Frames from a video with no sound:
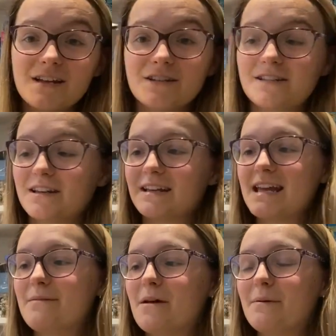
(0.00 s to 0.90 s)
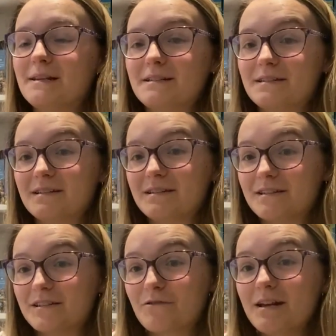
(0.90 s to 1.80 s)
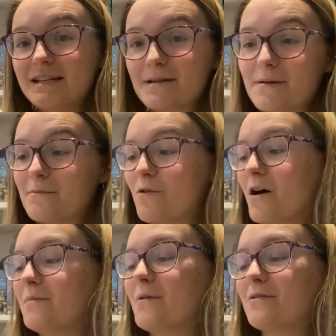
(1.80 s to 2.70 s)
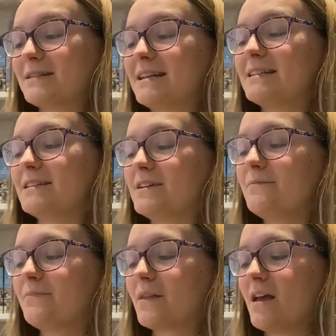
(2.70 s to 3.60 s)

just to keep it a bit discreet, a bit more unboxing to do.